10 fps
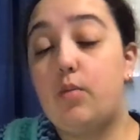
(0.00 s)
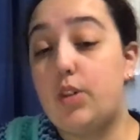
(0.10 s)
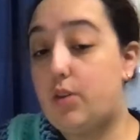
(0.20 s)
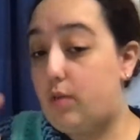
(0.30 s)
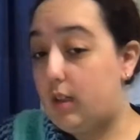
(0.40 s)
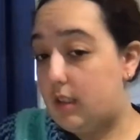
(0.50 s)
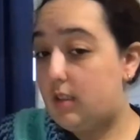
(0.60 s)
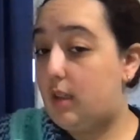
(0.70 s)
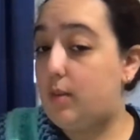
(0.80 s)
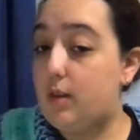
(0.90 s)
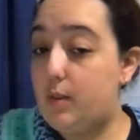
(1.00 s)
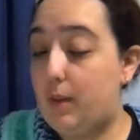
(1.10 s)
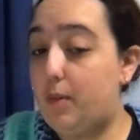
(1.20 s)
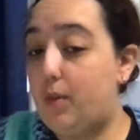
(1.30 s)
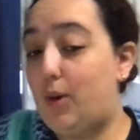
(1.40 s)
which is realistic because
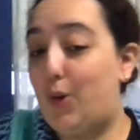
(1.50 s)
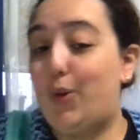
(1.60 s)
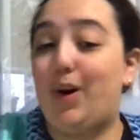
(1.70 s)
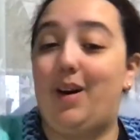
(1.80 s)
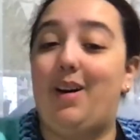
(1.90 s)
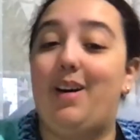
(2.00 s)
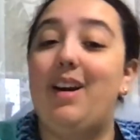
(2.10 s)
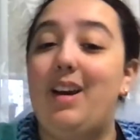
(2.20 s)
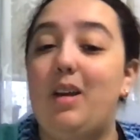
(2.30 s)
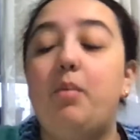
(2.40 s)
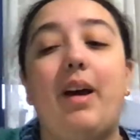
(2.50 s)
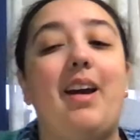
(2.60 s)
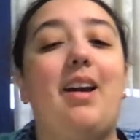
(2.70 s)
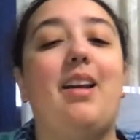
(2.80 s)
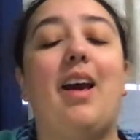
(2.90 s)
people who are in
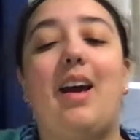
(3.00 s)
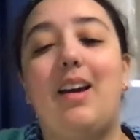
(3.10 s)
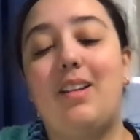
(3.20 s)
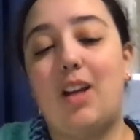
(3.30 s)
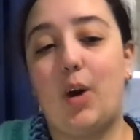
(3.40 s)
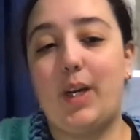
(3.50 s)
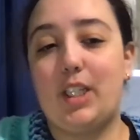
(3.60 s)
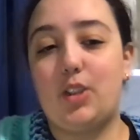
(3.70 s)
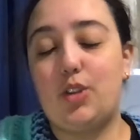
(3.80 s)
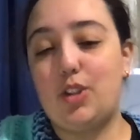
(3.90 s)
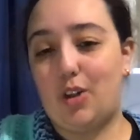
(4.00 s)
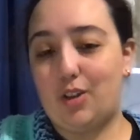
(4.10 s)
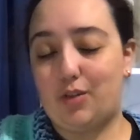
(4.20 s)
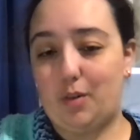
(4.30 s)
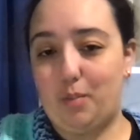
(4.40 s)
pain and going into shock
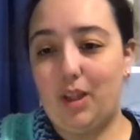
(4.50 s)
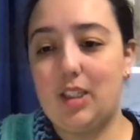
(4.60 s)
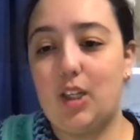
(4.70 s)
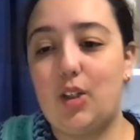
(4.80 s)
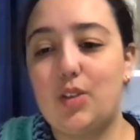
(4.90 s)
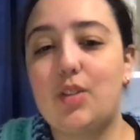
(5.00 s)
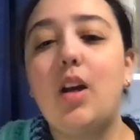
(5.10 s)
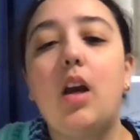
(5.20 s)
from blood loss